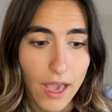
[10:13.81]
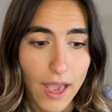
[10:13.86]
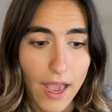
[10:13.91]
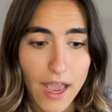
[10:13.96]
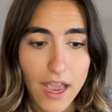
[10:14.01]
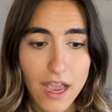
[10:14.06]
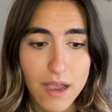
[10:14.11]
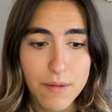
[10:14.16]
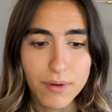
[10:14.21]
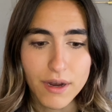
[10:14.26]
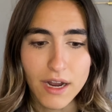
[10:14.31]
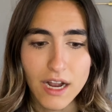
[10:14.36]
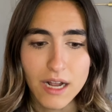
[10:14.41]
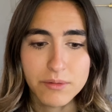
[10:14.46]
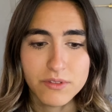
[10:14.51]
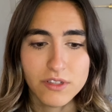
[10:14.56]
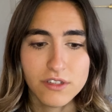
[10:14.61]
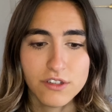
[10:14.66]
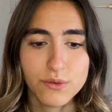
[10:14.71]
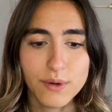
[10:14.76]
And
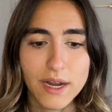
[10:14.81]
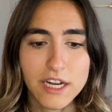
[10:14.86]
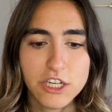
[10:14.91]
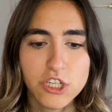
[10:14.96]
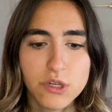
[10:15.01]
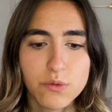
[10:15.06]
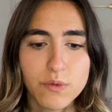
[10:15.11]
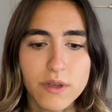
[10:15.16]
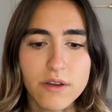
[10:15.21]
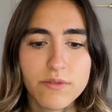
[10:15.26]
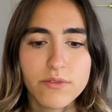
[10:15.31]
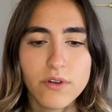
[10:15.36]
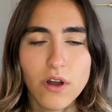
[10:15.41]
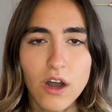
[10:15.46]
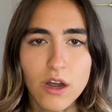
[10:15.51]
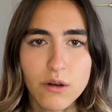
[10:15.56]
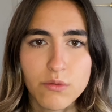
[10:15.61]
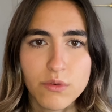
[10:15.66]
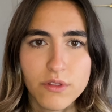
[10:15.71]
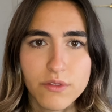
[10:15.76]
perhaps the direction we have
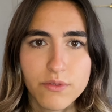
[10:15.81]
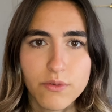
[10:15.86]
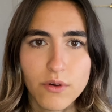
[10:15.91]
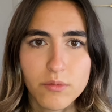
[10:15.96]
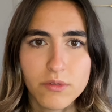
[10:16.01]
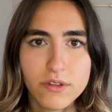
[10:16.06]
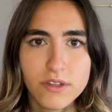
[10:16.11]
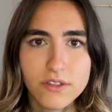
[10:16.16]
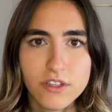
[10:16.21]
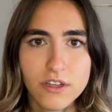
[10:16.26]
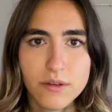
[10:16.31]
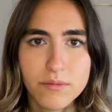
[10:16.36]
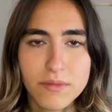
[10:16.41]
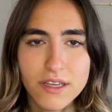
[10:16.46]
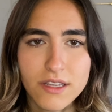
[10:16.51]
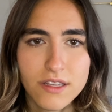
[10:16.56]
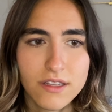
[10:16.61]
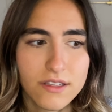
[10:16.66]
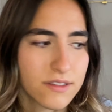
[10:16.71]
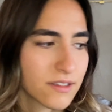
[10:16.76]
gone with formalism
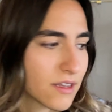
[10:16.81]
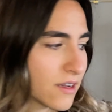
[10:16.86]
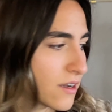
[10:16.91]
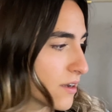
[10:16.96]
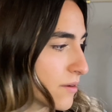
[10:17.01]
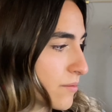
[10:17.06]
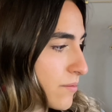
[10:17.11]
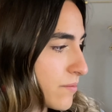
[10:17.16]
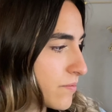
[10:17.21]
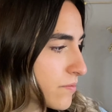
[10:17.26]
is um,